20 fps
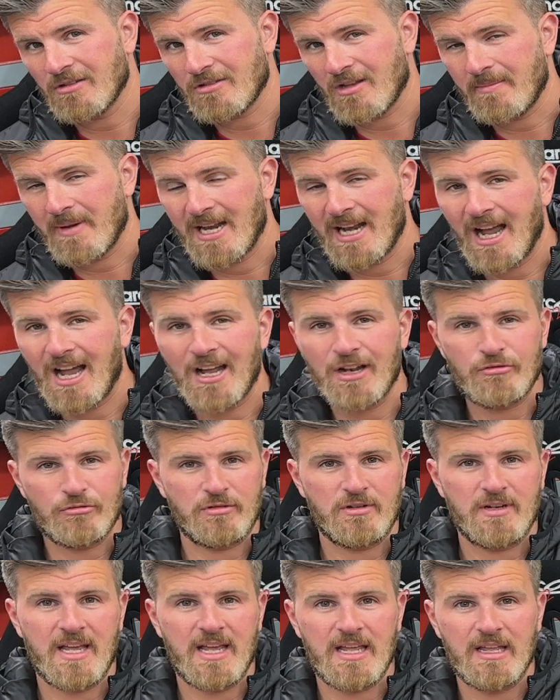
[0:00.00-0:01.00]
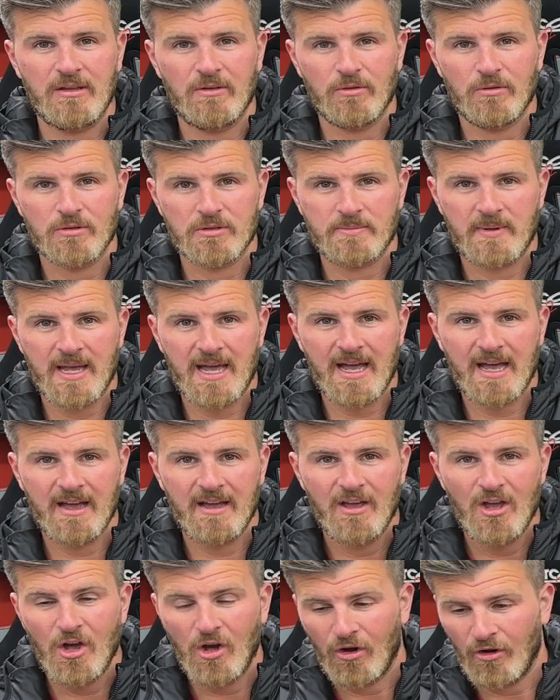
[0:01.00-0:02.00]
so I made 180 horsepower
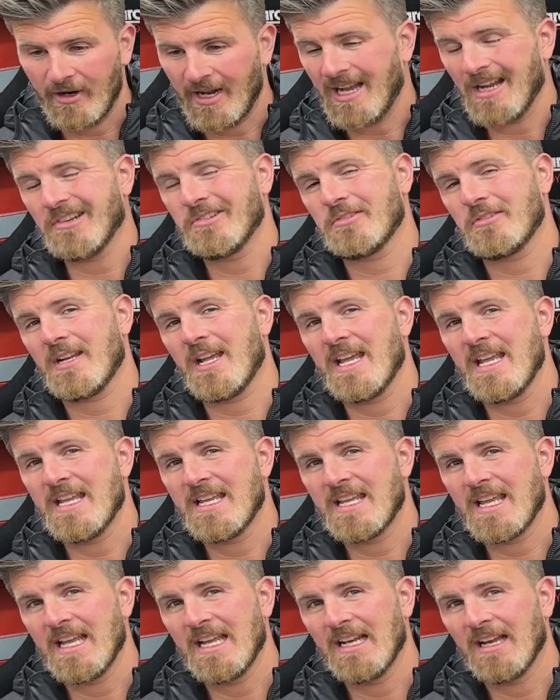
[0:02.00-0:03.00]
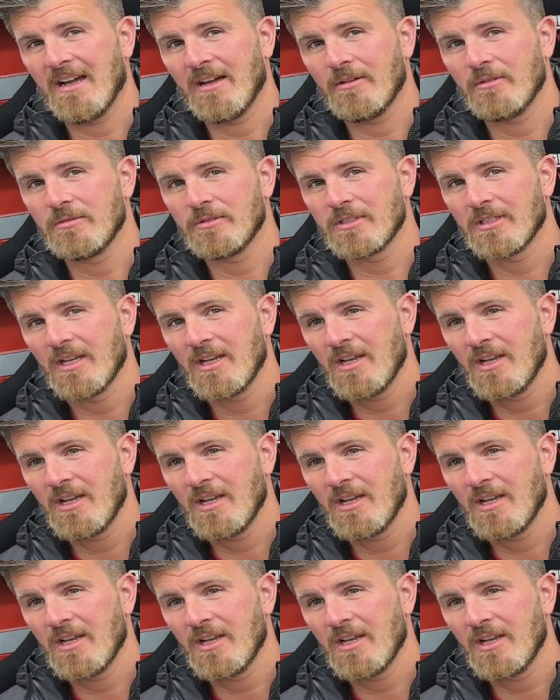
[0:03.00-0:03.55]
on 180 kilos